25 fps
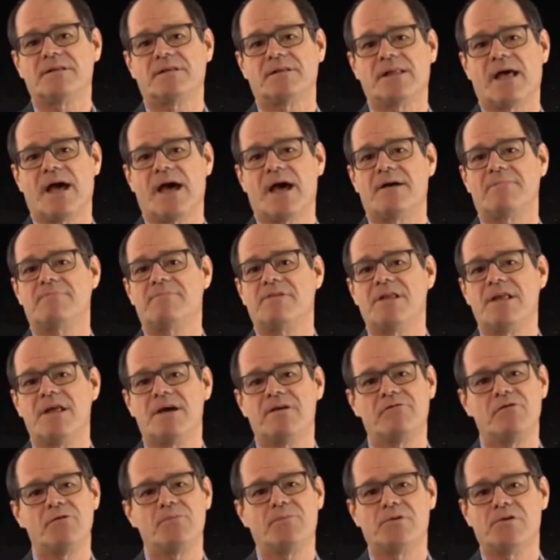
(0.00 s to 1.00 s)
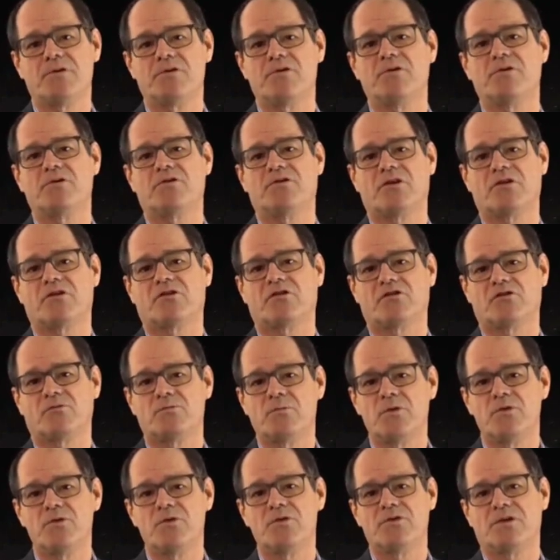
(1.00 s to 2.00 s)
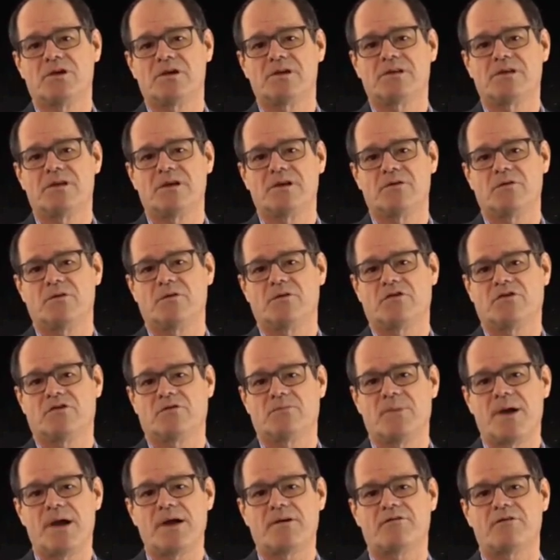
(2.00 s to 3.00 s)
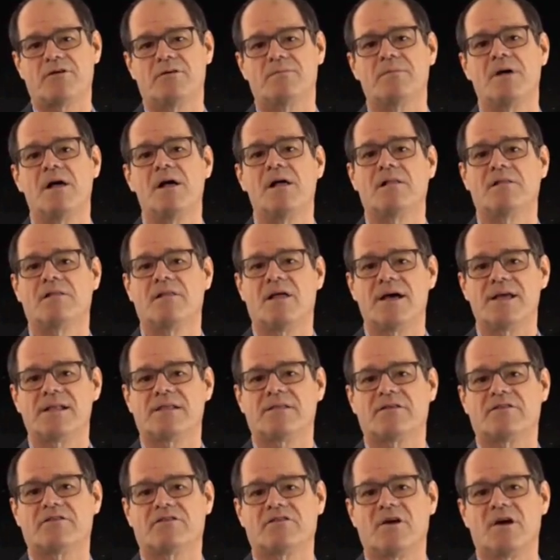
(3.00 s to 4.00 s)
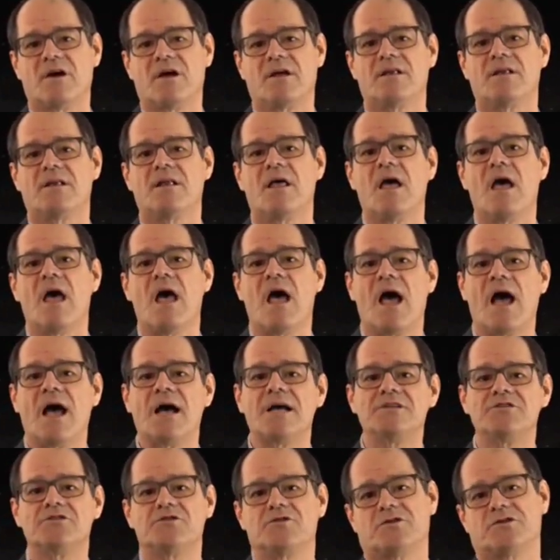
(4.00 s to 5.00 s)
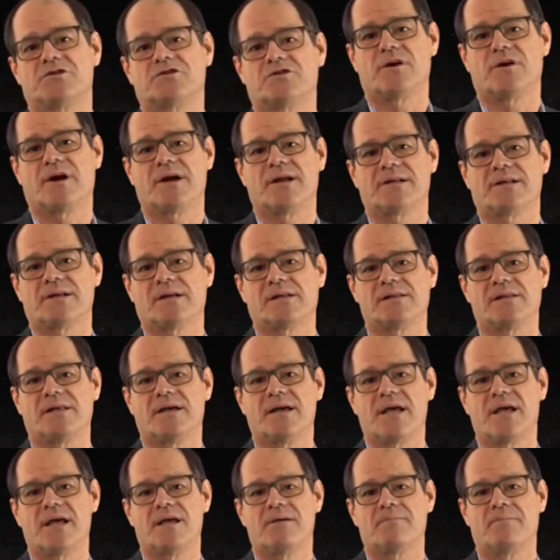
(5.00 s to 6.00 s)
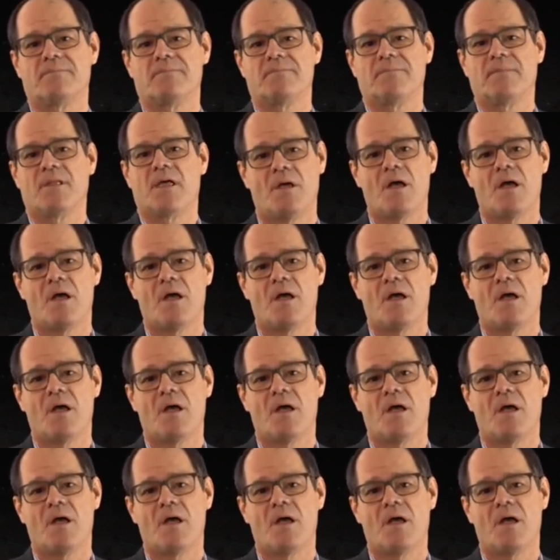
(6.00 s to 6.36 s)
in the lab never produce a smooth, continuous spectrum like the sun, as trying to claim.